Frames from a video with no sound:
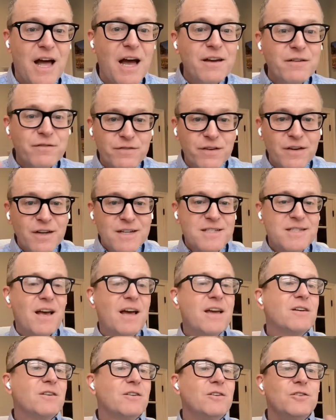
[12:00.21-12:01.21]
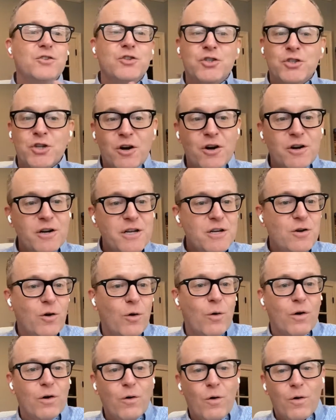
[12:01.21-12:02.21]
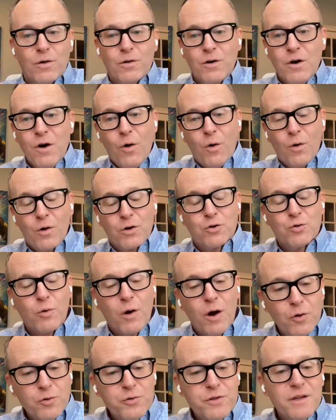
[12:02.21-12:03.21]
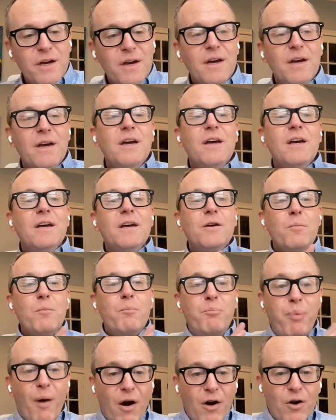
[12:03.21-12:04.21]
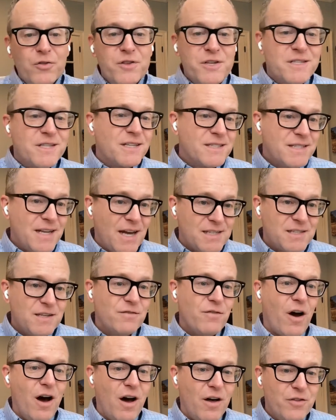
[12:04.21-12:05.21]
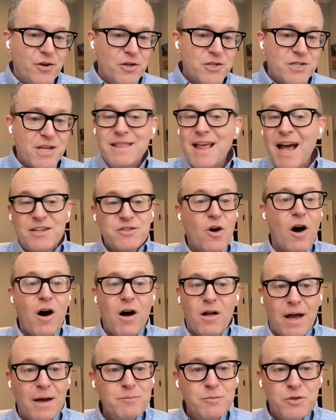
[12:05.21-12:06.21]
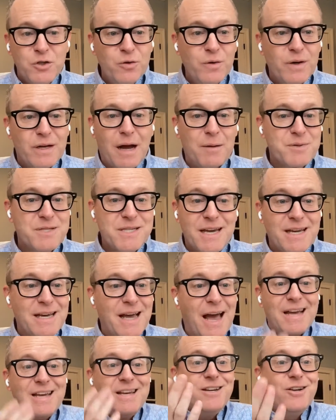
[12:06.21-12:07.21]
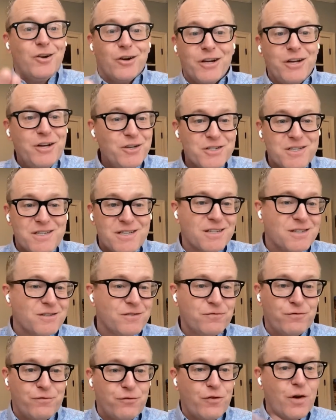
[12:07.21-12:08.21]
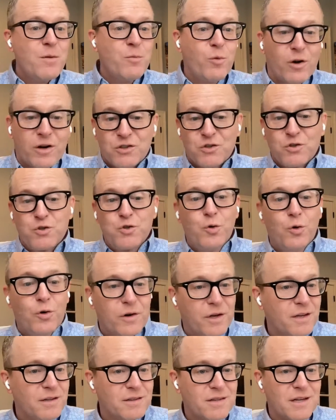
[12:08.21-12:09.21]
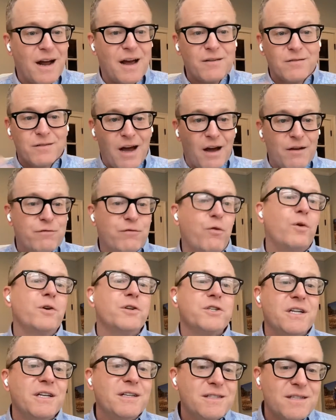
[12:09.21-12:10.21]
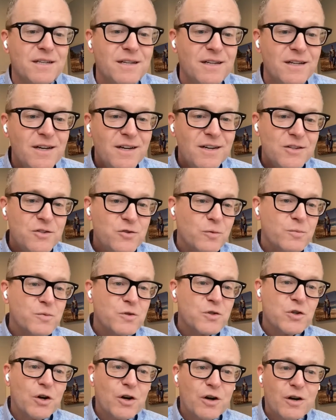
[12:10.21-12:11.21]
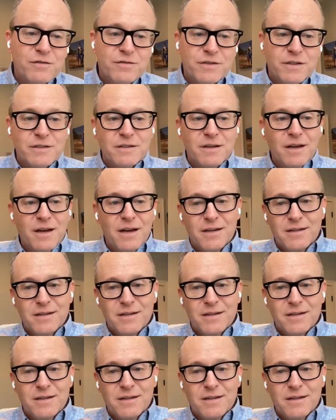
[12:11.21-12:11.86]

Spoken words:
life cycle, journey, or growth, borrow the success of others. And that's all I'm doing. I'm saying, here's this framework and toolkit that I got fortunate to observe and